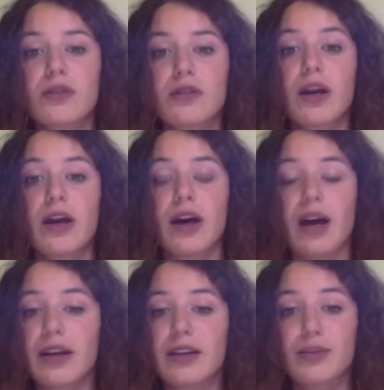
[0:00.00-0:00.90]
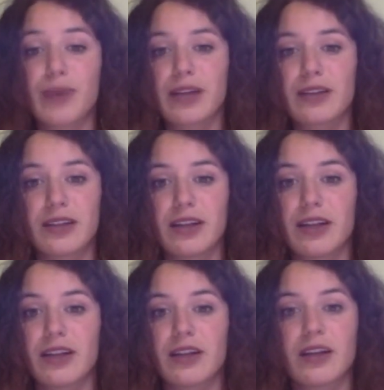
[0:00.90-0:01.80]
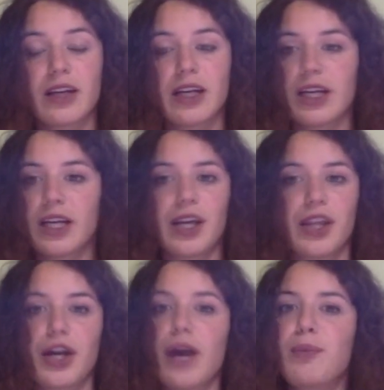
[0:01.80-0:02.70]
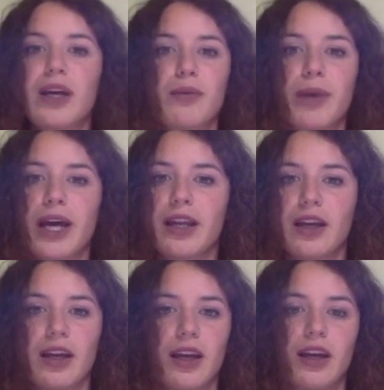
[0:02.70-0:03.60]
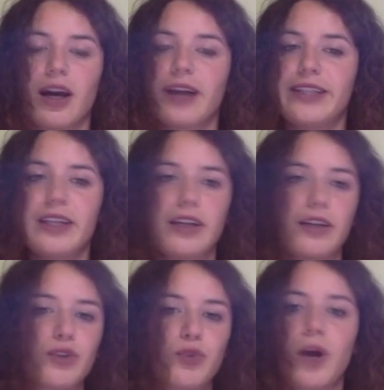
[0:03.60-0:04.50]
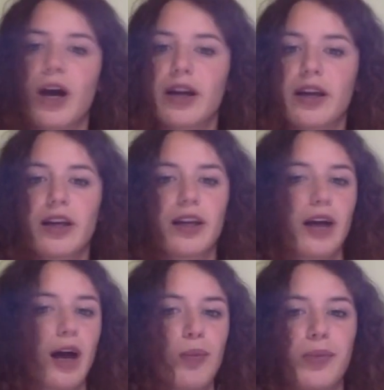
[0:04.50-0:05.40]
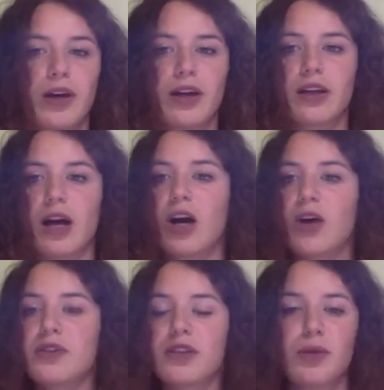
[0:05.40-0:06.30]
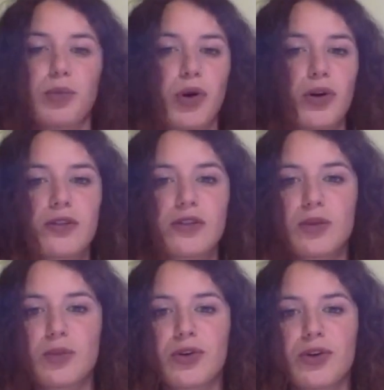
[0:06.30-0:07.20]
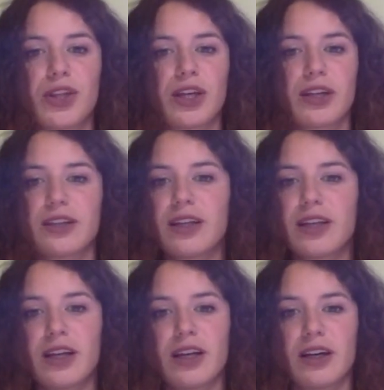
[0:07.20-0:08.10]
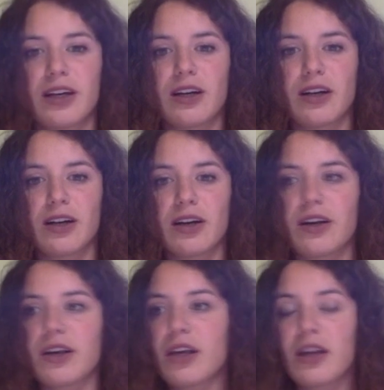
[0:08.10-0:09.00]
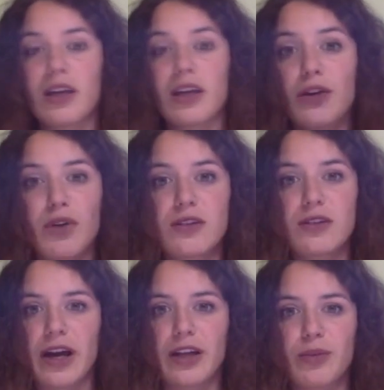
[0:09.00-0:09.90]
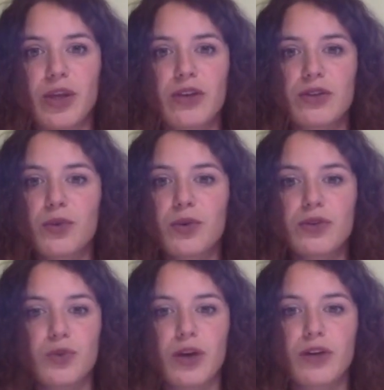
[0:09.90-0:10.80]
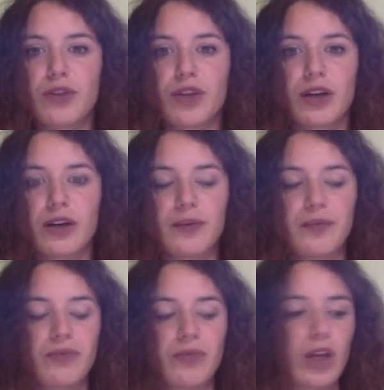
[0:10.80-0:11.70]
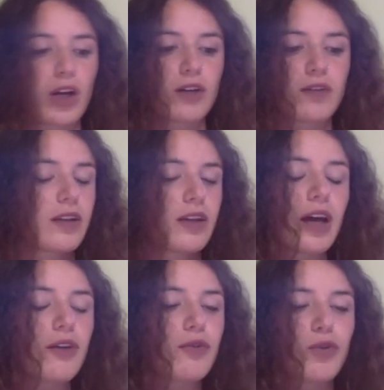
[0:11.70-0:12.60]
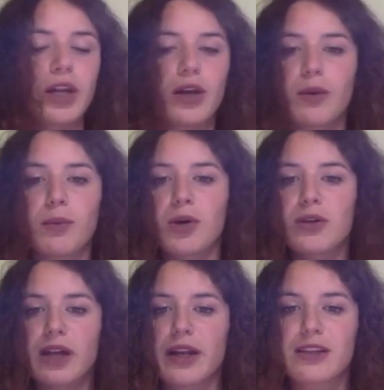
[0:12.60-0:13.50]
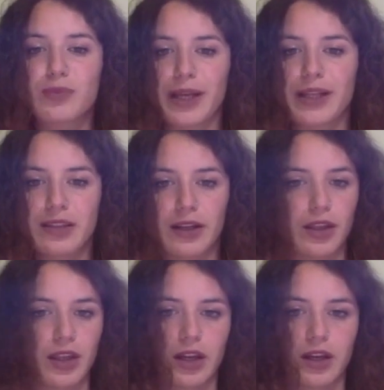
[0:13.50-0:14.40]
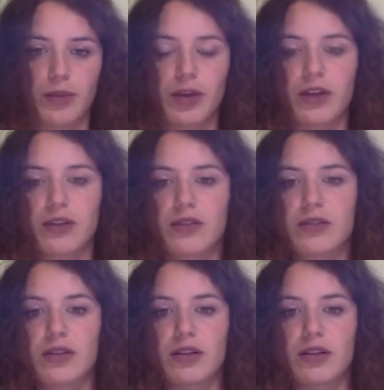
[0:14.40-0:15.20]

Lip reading: yeah, unexpected, and there have been many ideas why it happened. How is it possible that he resigned? Because it was one of the, yeah, really most unexpected thing, because